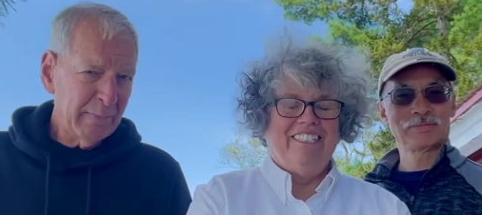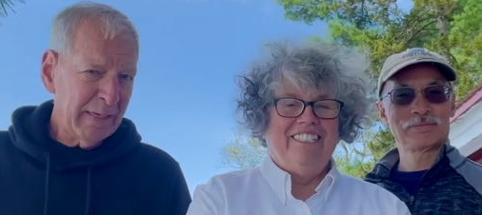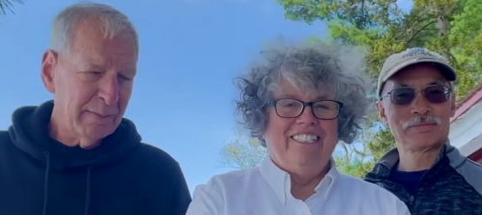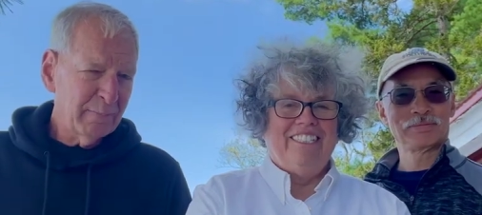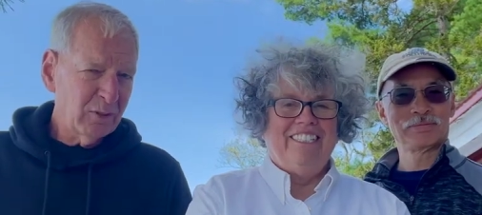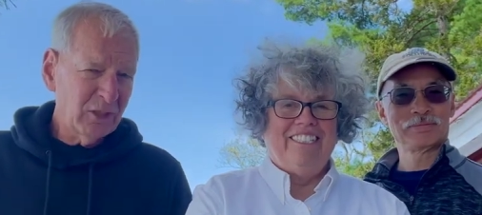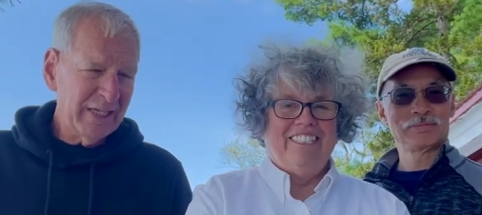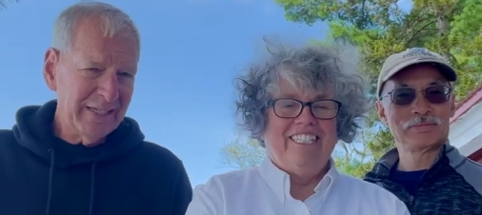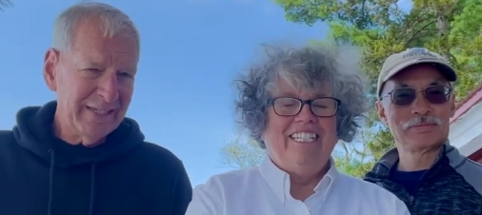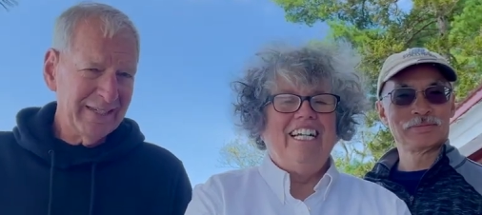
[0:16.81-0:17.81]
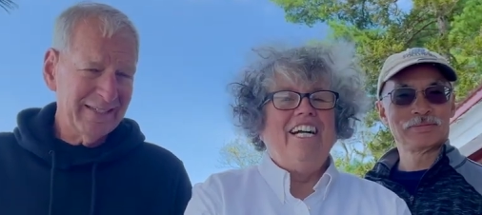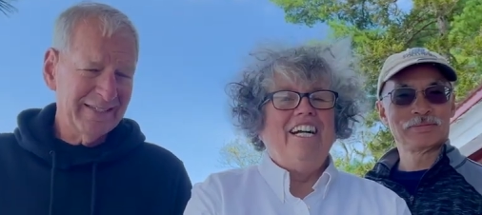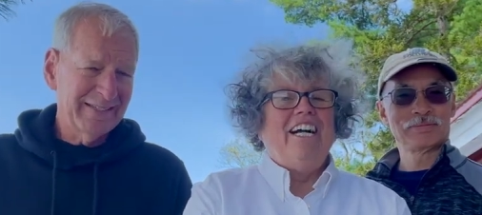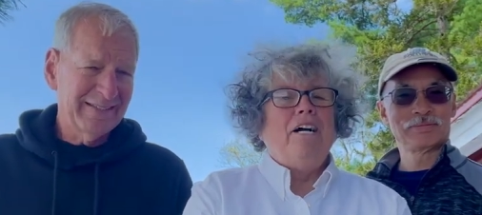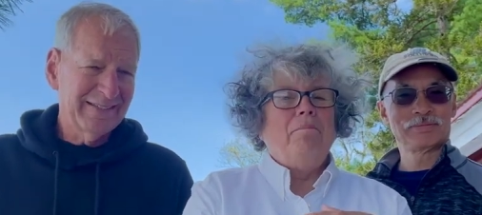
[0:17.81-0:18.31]
Speaker 1: main machine.
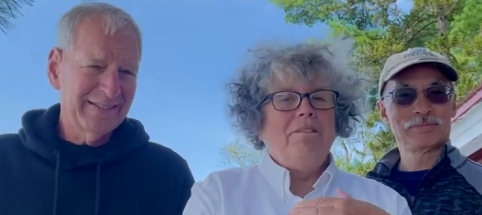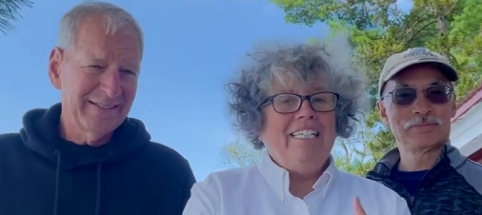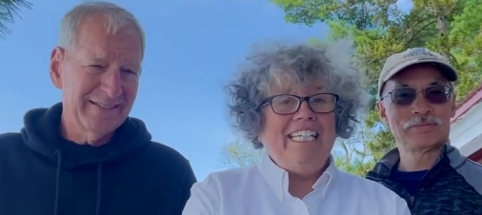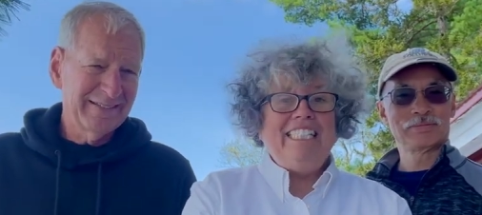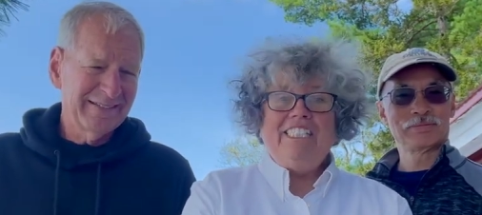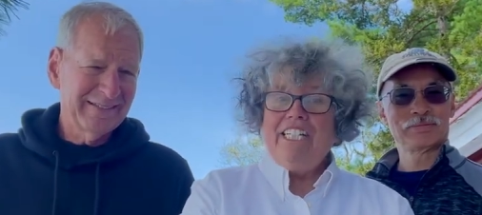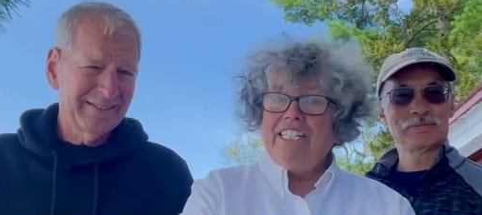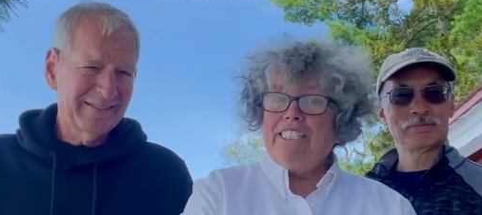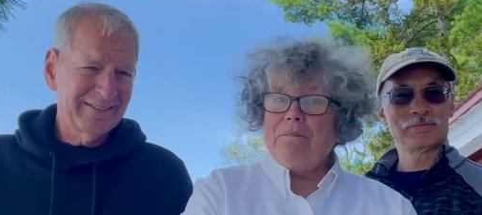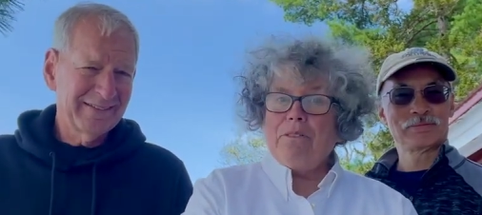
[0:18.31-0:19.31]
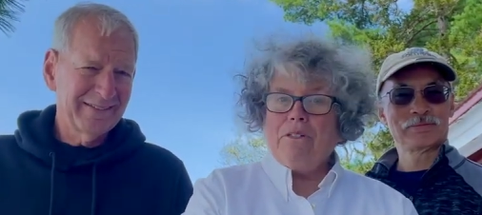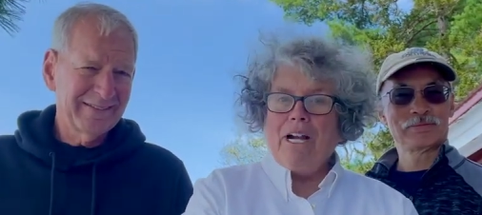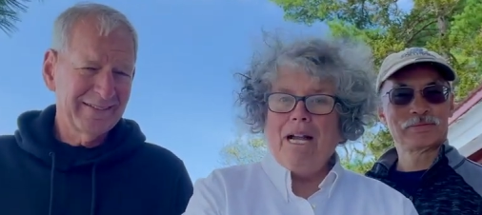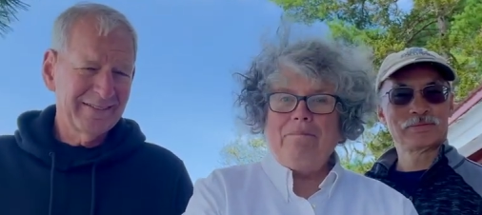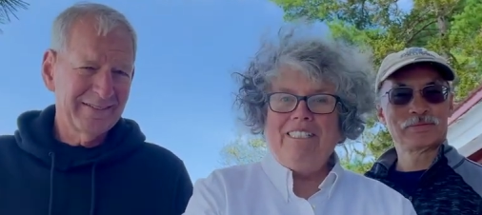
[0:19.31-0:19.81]
Speaker 2: Please
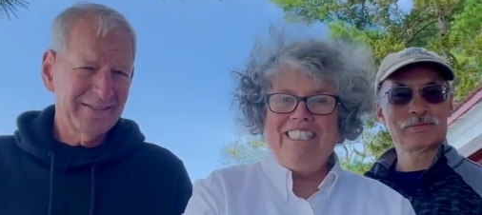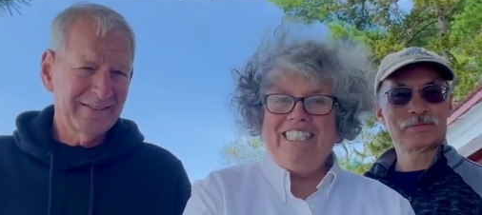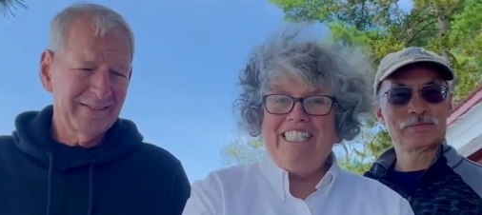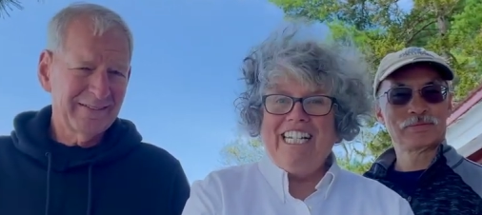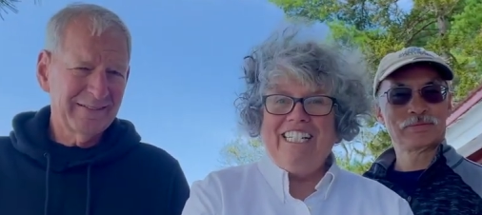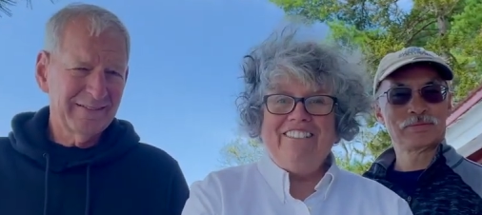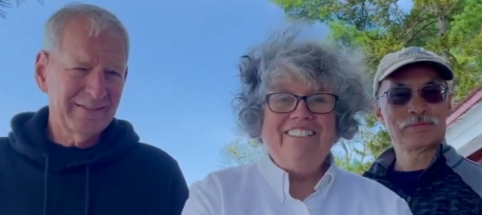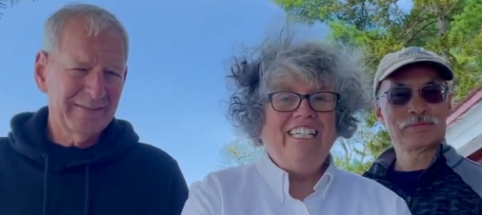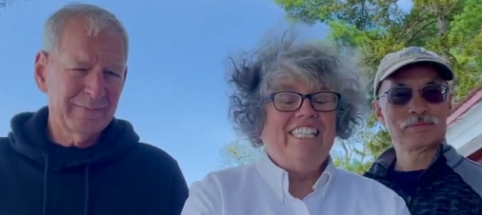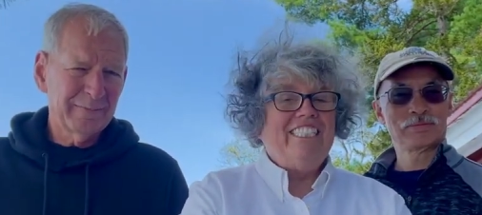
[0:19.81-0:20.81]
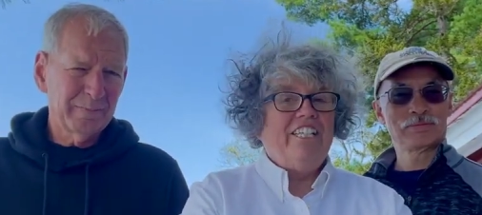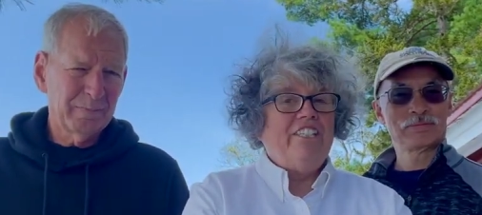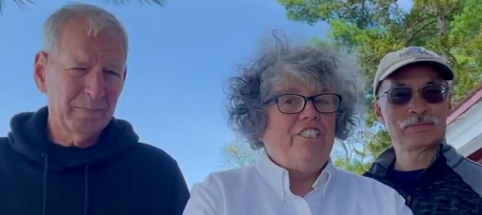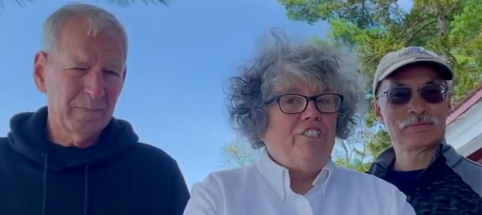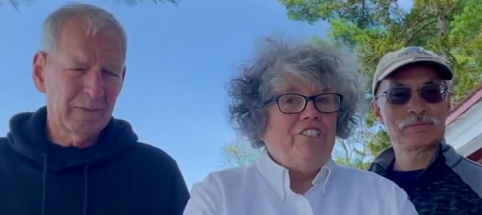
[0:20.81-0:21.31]
subscribe to this channel so
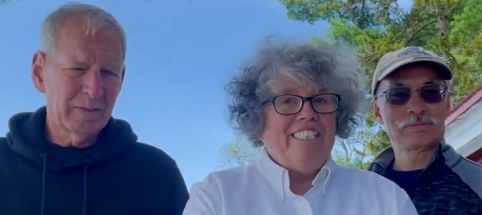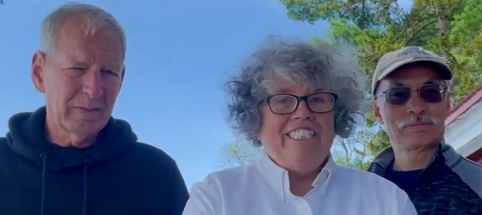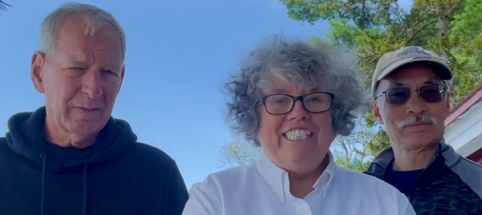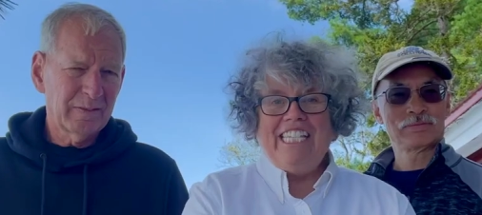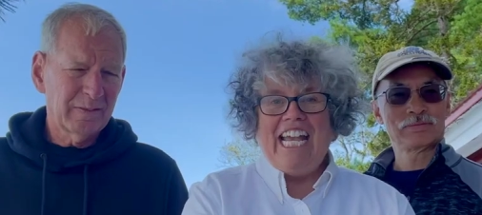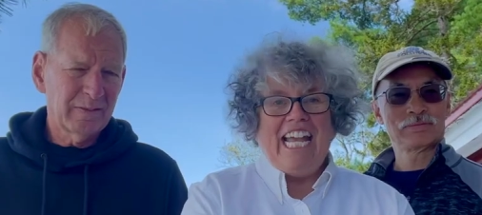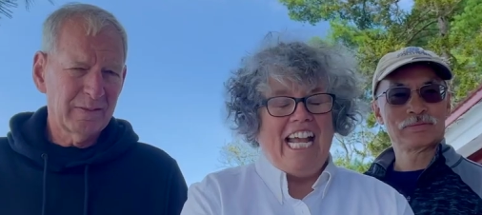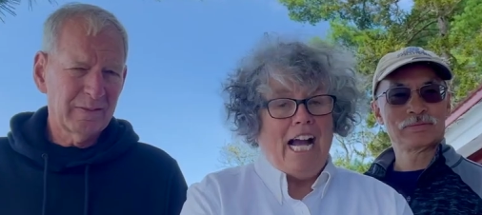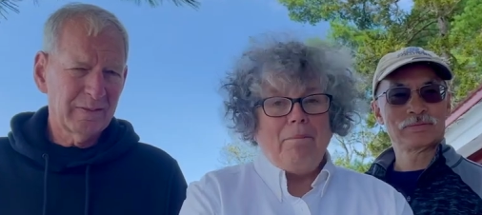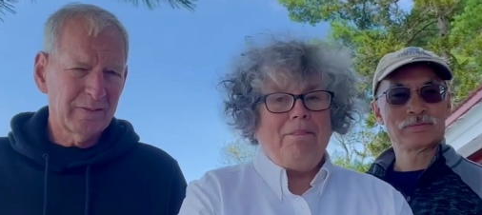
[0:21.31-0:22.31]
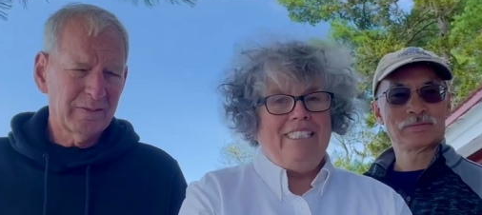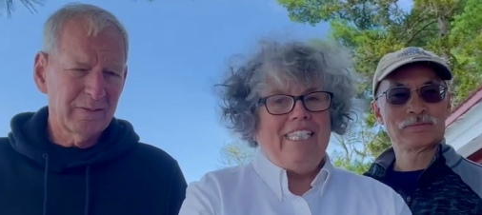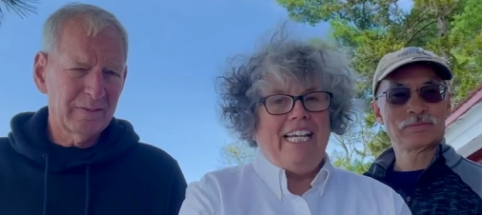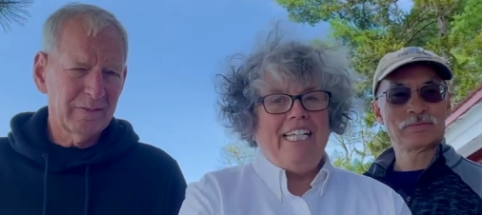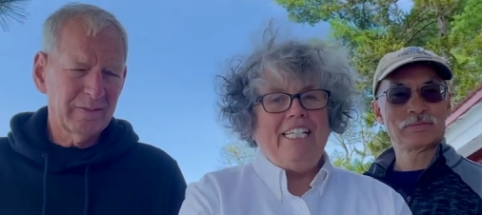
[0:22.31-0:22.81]
that you can stay up to
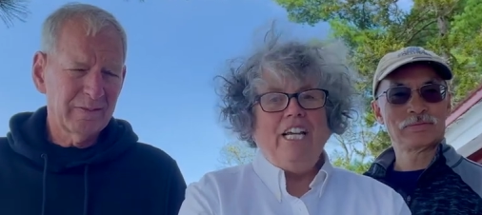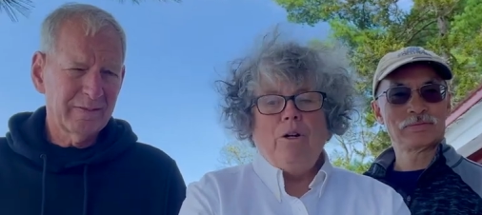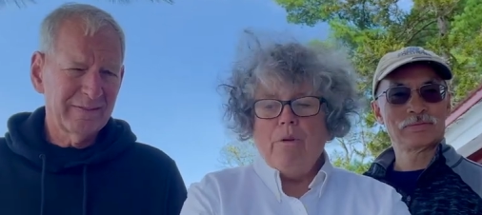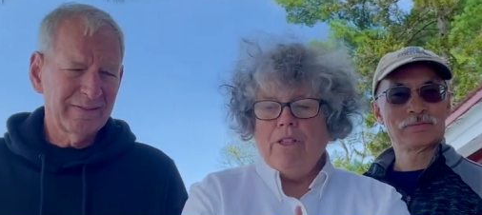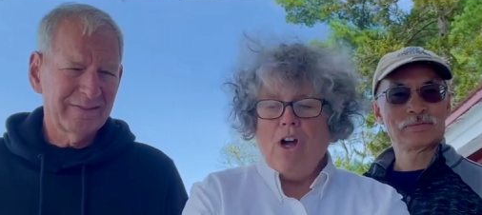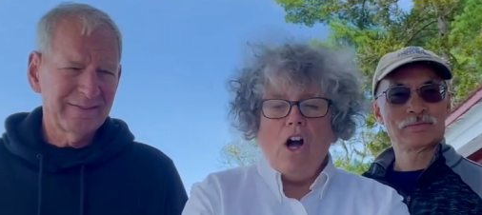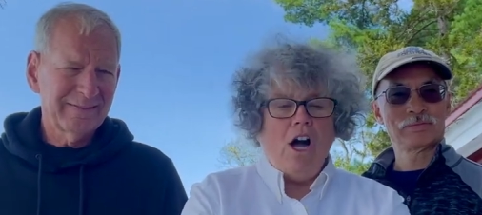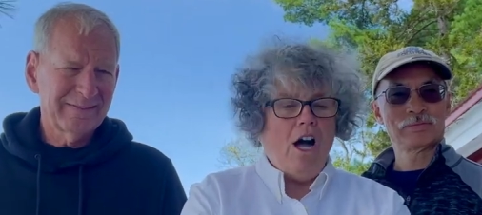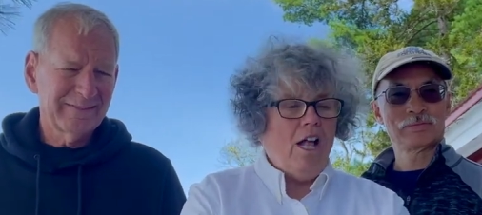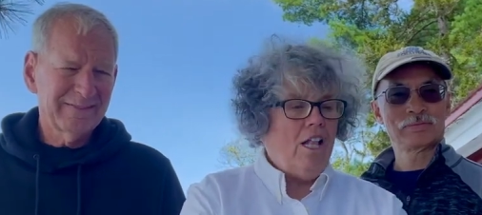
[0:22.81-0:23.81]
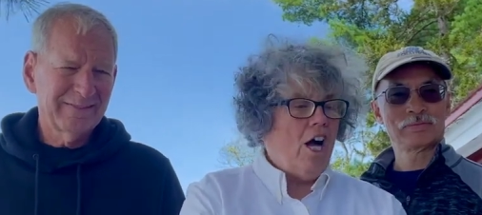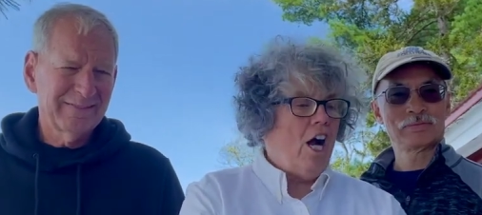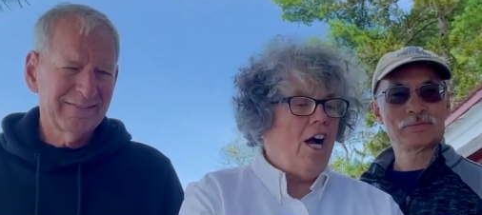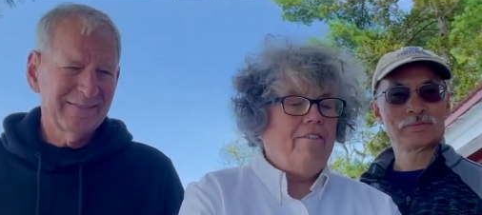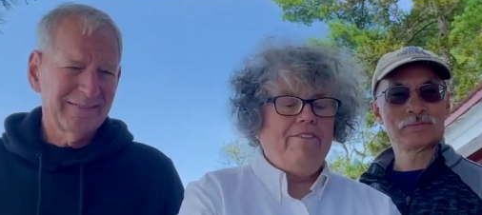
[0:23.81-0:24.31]
date with all our